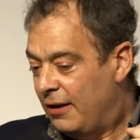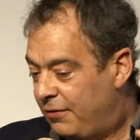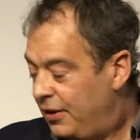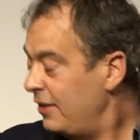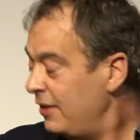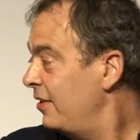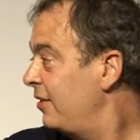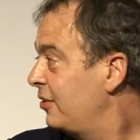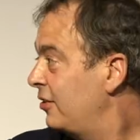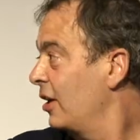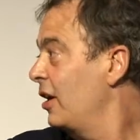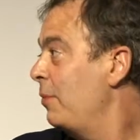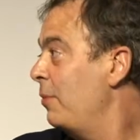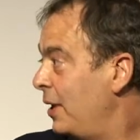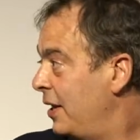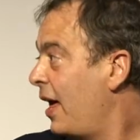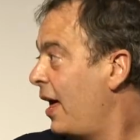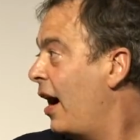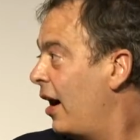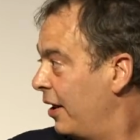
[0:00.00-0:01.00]
If this is going to
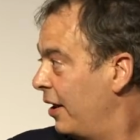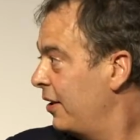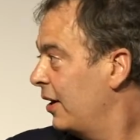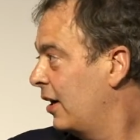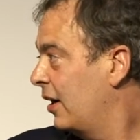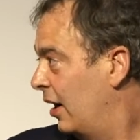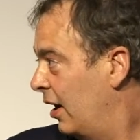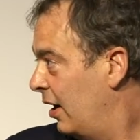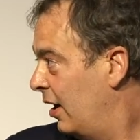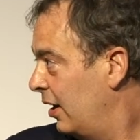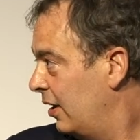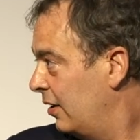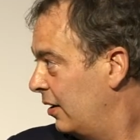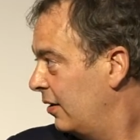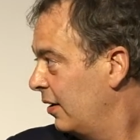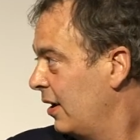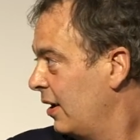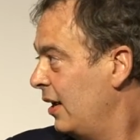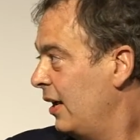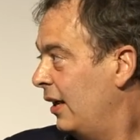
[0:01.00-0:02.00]
be that other
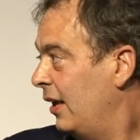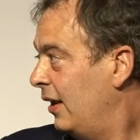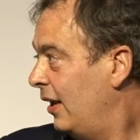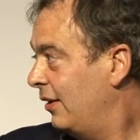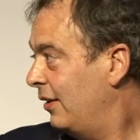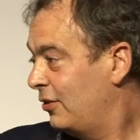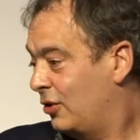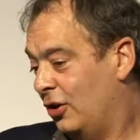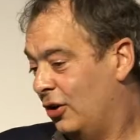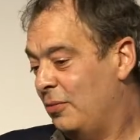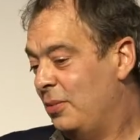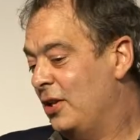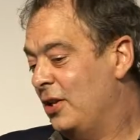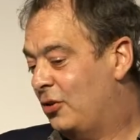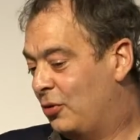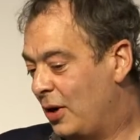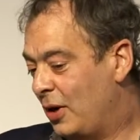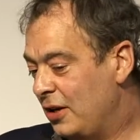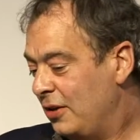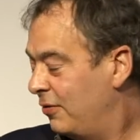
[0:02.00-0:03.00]
kind, it's got to be the
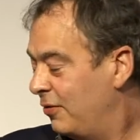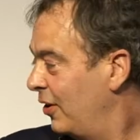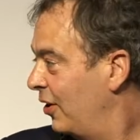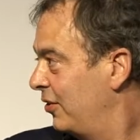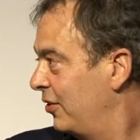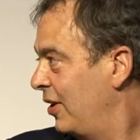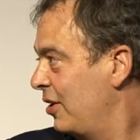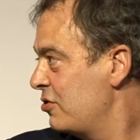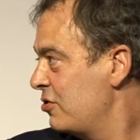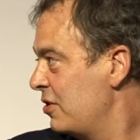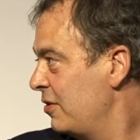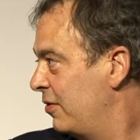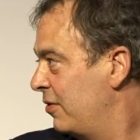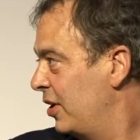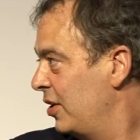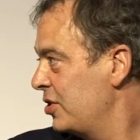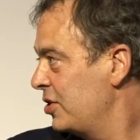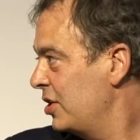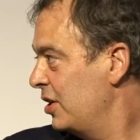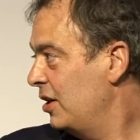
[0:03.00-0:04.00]
21st century
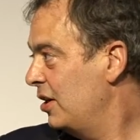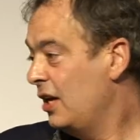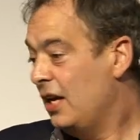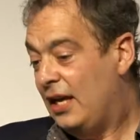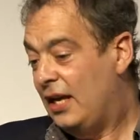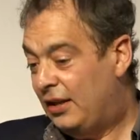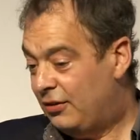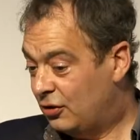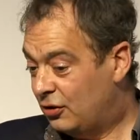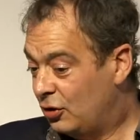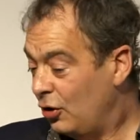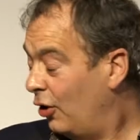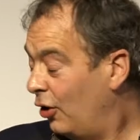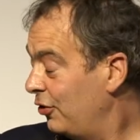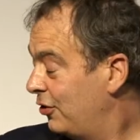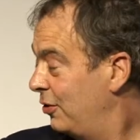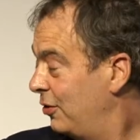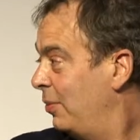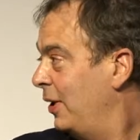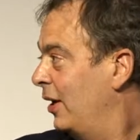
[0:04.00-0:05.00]
version. It's
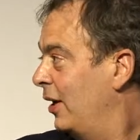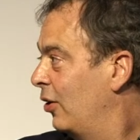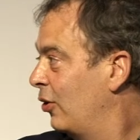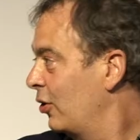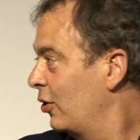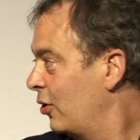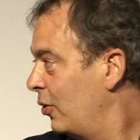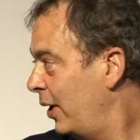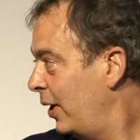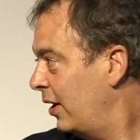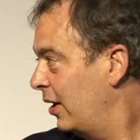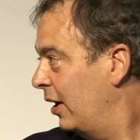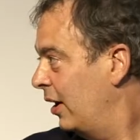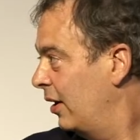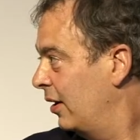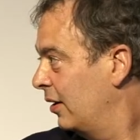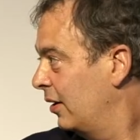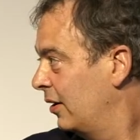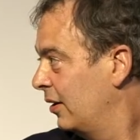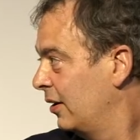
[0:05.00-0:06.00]
got to be a lot
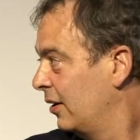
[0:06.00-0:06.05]
quicker.